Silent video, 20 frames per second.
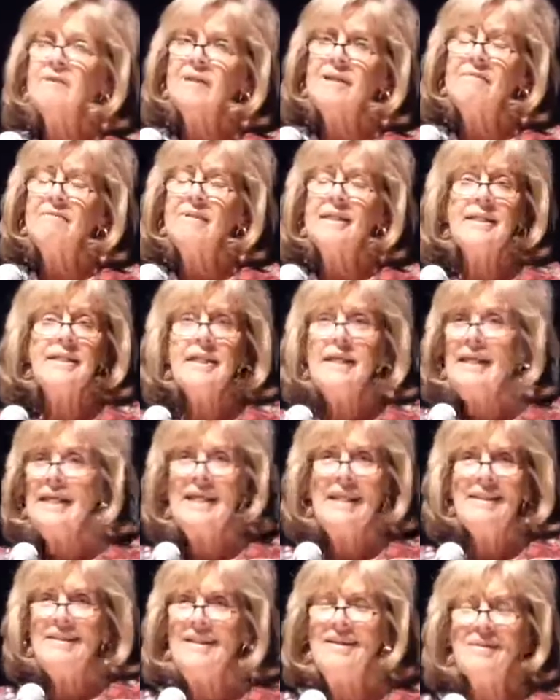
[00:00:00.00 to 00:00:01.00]
give in.
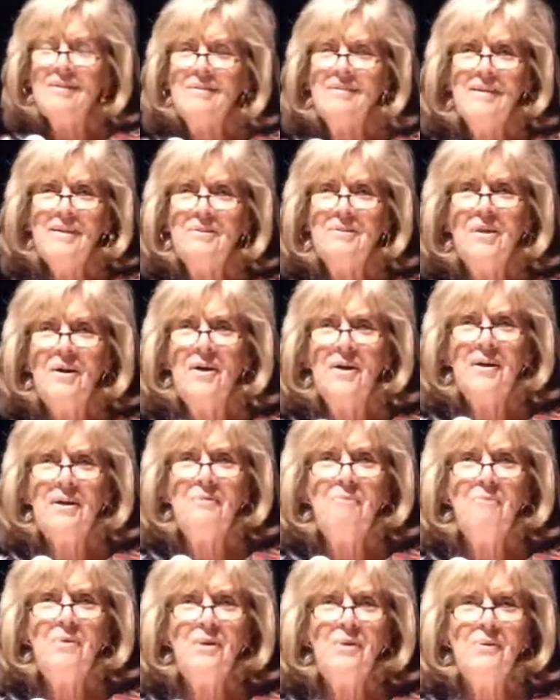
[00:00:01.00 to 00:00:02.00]
They're not
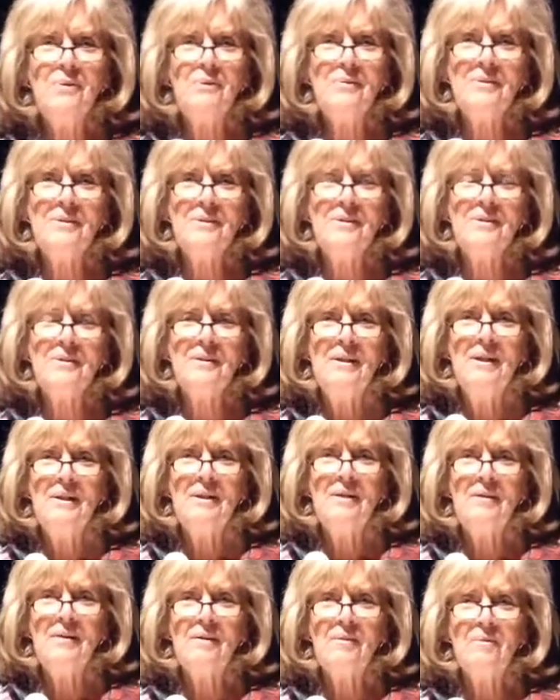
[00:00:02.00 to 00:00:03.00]
immune to
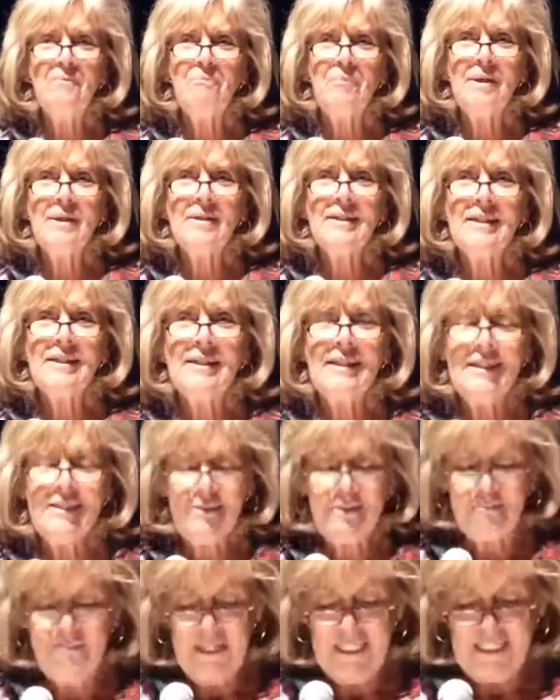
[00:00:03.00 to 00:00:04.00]
their ability
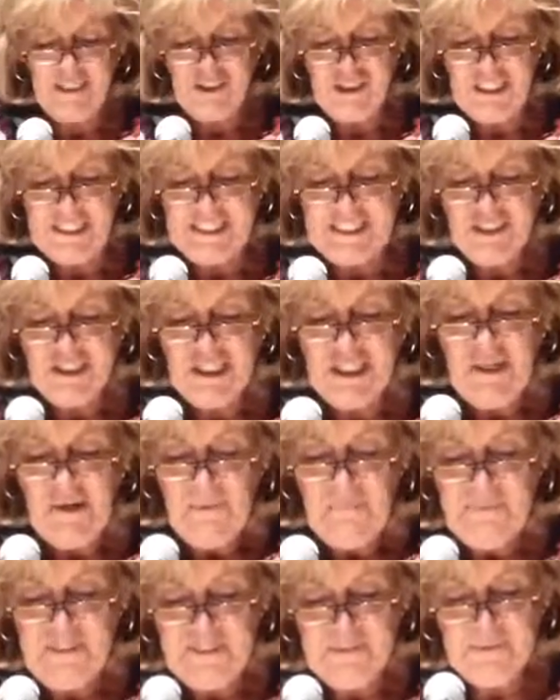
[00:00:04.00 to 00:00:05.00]
to make change.
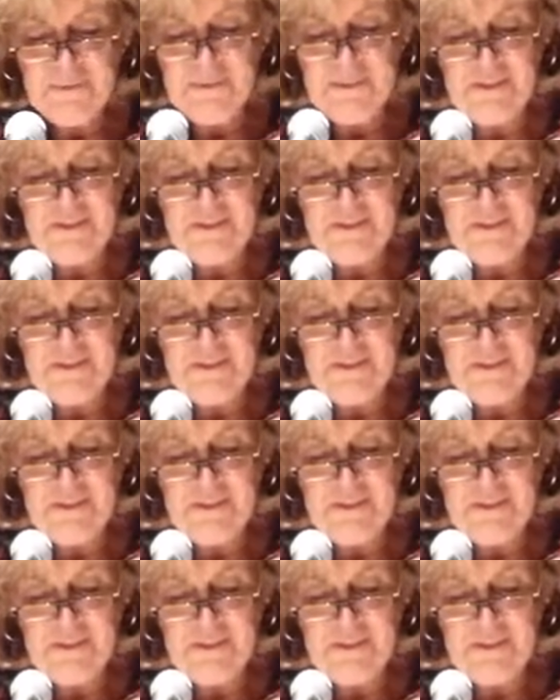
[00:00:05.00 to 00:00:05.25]
This was